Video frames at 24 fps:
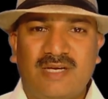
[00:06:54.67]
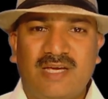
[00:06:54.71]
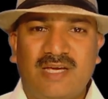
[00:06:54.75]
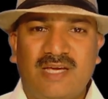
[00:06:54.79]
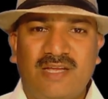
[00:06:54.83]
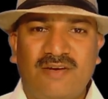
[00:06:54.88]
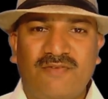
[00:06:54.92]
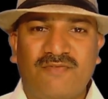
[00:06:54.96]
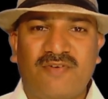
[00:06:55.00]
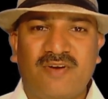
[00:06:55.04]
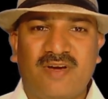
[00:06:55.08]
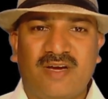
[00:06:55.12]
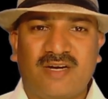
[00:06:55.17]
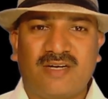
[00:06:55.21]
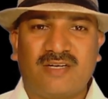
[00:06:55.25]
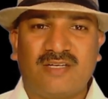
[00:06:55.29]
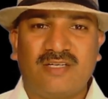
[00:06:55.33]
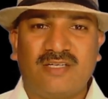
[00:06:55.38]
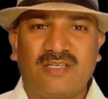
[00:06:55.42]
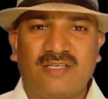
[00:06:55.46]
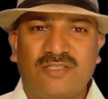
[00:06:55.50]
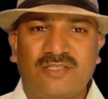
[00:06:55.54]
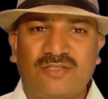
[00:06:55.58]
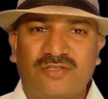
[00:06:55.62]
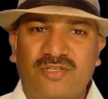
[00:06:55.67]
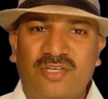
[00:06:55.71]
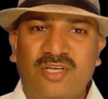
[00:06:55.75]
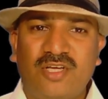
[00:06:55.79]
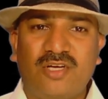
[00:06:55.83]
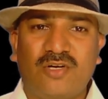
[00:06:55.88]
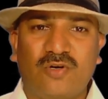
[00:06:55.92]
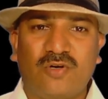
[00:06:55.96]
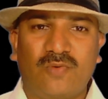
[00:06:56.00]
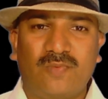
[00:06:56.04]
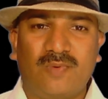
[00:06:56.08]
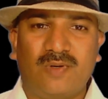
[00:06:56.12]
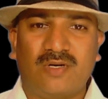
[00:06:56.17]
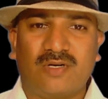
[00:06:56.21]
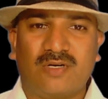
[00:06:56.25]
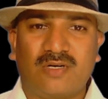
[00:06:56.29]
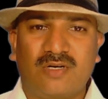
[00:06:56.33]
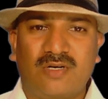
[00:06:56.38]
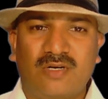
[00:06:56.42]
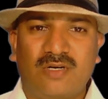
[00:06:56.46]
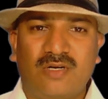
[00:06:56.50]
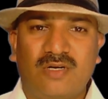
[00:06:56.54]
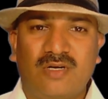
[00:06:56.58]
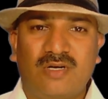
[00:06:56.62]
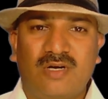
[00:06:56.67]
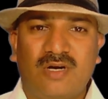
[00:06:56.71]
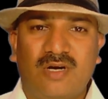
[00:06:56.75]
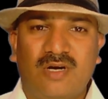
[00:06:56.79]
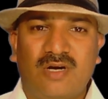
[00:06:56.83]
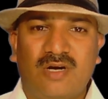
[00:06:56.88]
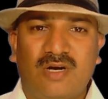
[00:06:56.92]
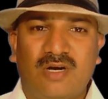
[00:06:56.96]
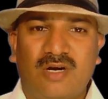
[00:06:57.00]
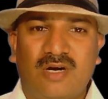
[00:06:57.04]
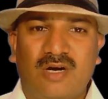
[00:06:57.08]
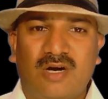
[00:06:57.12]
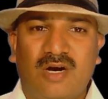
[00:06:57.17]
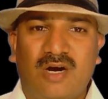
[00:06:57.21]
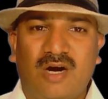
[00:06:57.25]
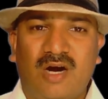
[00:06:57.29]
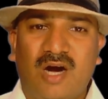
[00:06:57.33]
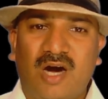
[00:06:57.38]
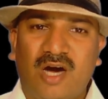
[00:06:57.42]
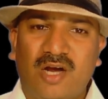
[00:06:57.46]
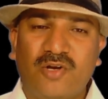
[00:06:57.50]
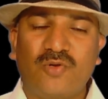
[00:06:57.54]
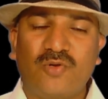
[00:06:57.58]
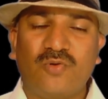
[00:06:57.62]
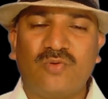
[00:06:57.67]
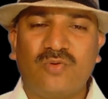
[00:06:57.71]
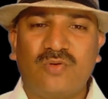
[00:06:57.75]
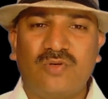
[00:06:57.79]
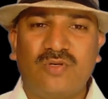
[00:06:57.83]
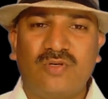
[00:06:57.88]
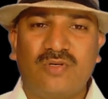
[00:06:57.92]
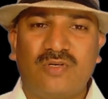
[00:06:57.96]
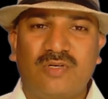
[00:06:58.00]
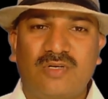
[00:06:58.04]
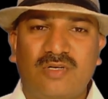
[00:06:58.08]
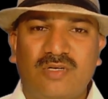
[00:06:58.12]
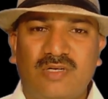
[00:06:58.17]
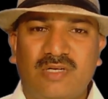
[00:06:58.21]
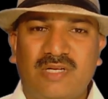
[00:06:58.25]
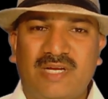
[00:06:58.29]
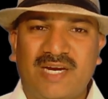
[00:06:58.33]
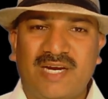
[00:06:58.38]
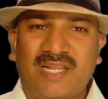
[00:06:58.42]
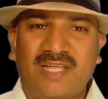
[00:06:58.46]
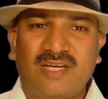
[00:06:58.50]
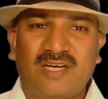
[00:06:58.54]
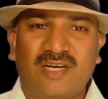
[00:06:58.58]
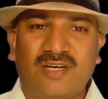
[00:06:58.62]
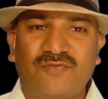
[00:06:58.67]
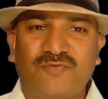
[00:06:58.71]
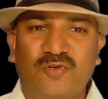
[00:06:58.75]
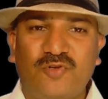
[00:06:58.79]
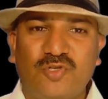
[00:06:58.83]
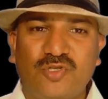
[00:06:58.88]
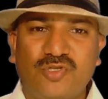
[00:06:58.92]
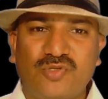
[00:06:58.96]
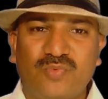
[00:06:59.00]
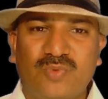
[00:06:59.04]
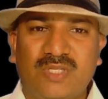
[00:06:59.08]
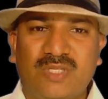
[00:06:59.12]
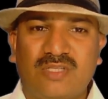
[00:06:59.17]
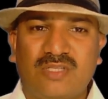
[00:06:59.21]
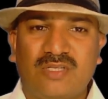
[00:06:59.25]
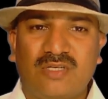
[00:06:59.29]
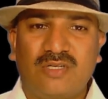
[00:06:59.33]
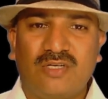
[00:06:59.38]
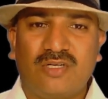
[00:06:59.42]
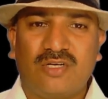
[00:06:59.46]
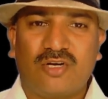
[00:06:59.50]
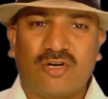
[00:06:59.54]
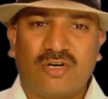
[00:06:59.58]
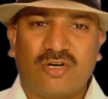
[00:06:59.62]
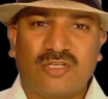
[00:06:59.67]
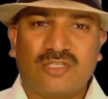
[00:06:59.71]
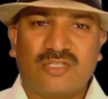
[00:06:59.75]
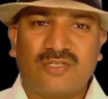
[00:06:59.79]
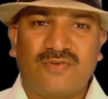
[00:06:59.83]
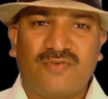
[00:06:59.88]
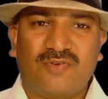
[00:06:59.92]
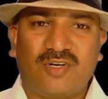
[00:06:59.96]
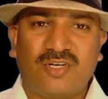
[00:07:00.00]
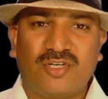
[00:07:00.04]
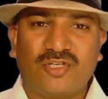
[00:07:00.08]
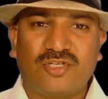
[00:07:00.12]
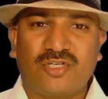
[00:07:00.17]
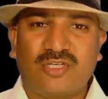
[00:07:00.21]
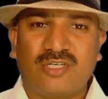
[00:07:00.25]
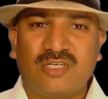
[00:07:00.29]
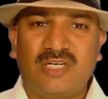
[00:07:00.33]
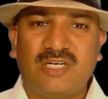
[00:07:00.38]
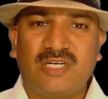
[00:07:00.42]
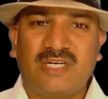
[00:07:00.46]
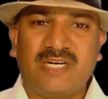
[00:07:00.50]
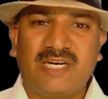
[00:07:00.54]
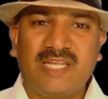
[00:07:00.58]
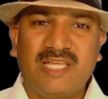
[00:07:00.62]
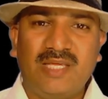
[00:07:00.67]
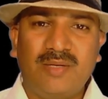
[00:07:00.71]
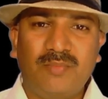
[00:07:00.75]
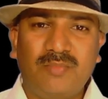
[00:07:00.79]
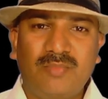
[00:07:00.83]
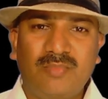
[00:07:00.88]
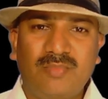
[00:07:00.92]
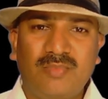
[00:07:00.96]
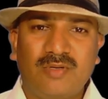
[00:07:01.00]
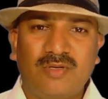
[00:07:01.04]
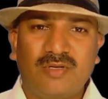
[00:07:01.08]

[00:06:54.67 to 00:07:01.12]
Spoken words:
In fact, think over. Are you getting confused with cross-functional team